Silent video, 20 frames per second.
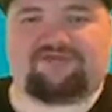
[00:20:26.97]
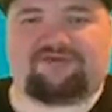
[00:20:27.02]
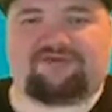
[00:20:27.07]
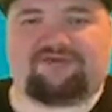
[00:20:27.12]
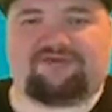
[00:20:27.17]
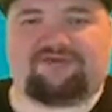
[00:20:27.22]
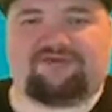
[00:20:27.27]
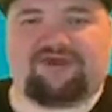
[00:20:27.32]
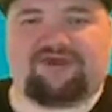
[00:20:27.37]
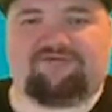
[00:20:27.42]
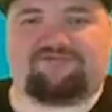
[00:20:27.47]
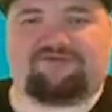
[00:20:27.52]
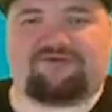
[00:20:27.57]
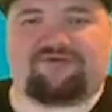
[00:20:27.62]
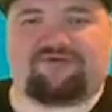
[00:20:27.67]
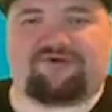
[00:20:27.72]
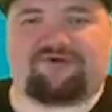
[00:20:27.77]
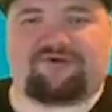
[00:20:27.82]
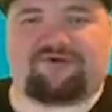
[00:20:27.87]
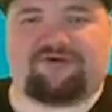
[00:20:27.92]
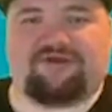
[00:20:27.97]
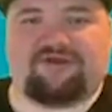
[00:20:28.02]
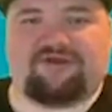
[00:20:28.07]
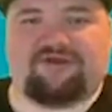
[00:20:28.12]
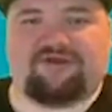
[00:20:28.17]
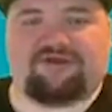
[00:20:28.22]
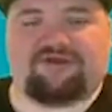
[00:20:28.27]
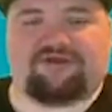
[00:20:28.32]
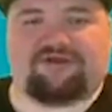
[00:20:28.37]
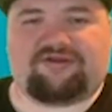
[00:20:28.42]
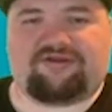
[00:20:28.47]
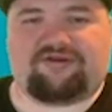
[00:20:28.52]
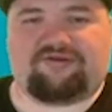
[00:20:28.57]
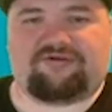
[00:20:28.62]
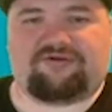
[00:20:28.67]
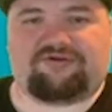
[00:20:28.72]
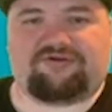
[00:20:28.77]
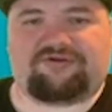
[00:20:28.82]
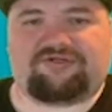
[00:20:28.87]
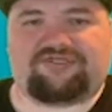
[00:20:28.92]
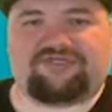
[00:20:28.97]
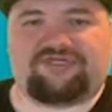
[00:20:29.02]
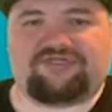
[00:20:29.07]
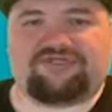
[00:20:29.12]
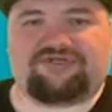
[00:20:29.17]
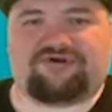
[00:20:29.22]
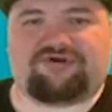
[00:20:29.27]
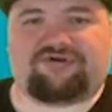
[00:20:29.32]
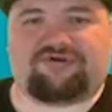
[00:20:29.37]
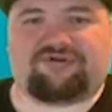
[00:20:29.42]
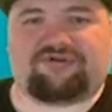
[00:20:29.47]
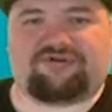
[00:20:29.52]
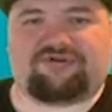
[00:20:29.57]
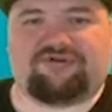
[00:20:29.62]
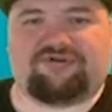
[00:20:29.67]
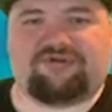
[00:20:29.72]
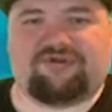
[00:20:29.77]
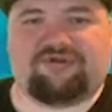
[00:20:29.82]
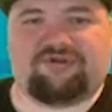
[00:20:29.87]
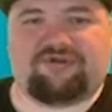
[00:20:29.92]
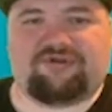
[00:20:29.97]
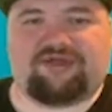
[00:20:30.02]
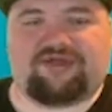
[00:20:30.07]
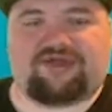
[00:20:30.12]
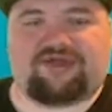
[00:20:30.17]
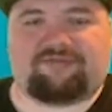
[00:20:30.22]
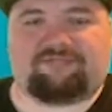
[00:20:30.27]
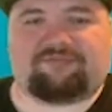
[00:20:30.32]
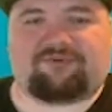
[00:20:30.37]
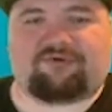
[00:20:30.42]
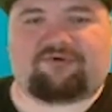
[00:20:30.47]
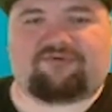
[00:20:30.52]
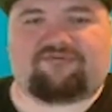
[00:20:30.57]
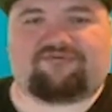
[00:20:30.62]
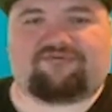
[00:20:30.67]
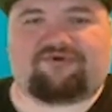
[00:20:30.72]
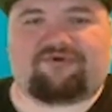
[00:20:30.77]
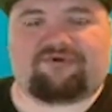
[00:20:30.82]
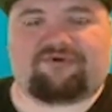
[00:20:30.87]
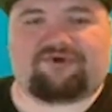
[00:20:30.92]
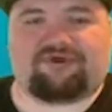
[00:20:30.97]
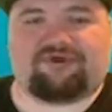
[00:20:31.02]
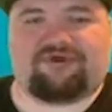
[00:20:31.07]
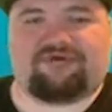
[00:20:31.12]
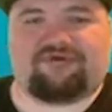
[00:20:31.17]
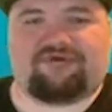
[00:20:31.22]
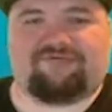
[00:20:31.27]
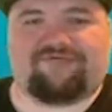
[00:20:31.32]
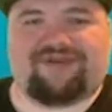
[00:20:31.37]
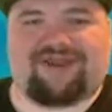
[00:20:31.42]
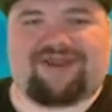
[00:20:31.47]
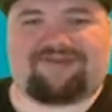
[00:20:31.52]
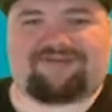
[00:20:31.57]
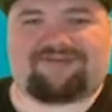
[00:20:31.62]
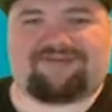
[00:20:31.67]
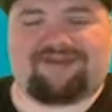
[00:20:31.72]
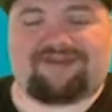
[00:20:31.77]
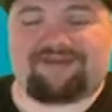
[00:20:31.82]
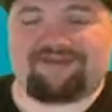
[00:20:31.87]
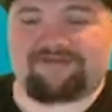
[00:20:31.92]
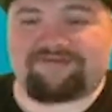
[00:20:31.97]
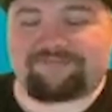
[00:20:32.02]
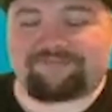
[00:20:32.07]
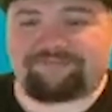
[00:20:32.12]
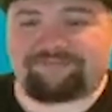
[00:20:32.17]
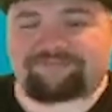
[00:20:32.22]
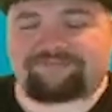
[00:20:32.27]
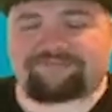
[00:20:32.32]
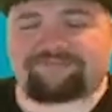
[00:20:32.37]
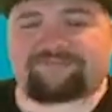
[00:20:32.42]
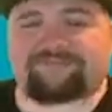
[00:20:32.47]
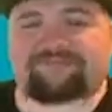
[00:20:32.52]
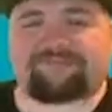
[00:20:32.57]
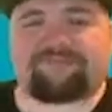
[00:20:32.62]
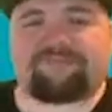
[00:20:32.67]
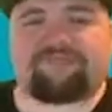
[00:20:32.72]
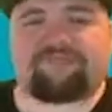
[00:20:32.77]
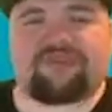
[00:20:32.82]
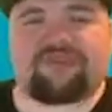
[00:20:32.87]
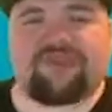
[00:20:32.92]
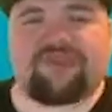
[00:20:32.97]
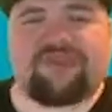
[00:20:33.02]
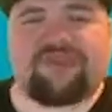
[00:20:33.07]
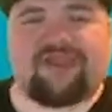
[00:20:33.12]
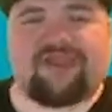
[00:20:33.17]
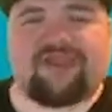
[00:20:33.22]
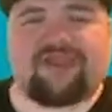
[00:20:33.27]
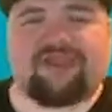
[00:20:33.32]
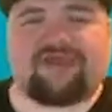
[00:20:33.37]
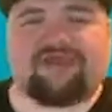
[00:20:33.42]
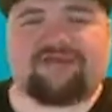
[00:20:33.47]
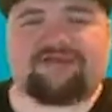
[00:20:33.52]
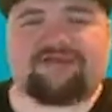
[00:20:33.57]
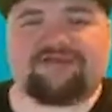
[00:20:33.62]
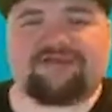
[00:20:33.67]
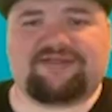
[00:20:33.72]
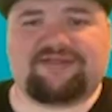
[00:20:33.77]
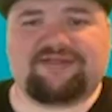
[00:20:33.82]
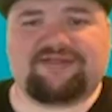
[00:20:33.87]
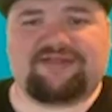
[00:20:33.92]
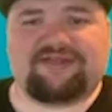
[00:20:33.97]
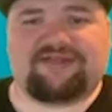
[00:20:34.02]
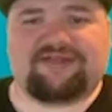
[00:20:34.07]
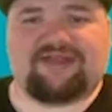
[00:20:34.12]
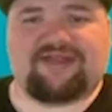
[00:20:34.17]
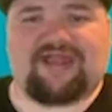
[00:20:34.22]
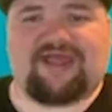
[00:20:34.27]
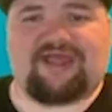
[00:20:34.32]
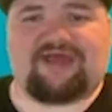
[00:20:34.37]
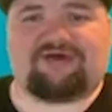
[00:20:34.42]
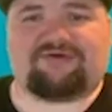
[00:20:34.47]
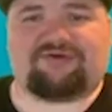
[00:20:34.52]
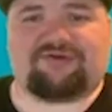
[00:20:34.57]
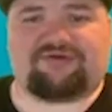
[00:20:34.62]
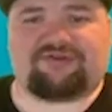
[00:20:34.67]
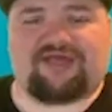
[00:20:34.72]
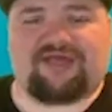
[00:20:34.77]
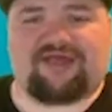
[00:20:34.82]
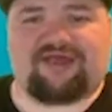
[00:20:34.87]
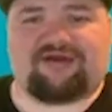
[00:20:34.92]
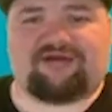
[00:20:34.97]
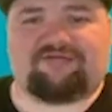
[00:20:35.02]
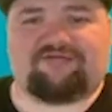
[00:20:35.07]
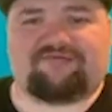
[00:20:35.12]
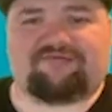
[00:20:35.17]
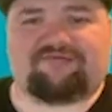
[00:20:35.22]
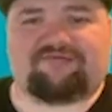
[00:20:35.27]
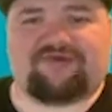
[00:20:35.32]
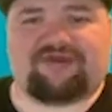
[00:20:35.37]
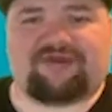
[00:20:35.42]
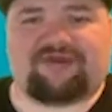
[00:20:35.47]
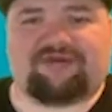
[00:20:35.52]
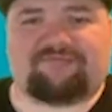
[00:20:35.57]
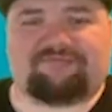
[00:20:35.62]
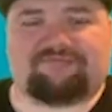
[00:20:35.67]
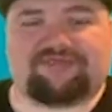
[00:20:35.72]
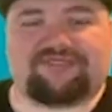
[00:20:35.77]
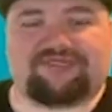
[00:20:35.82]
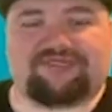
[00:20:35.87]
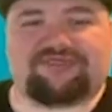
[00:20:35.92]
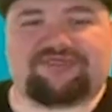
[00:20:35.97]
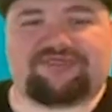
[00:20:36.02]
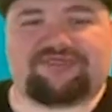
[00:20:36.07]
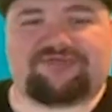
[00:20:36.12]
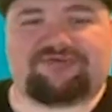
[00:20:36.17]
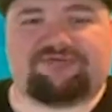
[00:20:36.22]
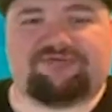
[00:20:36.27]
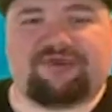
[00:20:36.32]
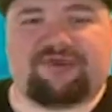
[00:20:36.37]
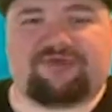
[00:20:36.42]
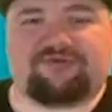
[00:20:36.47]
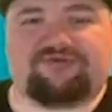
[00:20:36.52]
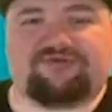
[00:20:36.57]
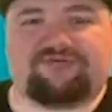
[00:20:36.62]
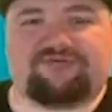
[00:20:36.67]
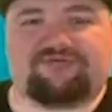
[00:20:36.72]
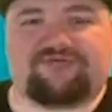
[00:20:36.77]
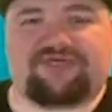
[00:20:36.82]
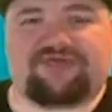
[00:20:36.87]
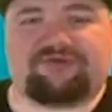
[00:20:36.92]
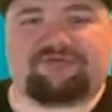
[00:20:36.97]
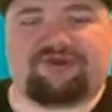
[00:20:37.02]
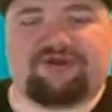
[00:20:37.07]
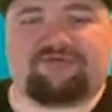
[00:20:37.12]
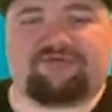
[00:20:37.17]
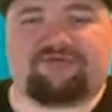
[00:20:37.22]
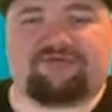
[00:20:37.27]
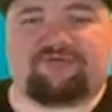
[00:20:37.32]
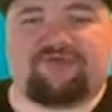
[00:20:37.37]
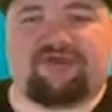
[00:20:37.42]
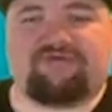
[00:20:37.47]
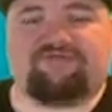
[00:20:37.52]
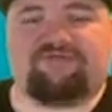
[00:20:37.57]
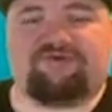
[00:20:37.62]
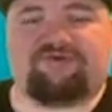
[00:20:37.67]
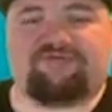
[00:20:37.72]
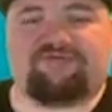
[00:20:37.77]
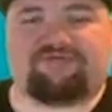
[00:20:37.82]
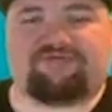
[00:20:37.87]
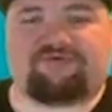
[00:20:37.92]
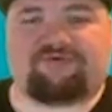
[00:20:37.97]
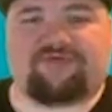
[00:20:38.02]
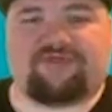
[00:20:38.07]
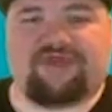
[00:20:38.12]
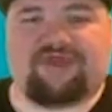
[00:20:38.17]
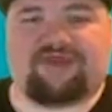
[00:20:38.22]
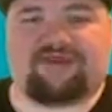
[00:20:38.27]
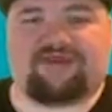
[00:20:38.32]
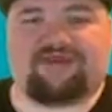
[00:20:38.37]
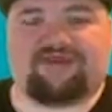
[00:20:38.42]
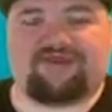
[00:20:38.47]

you have your digital portfolio of assets, and now you'll have potentially ways to generate revenue for that.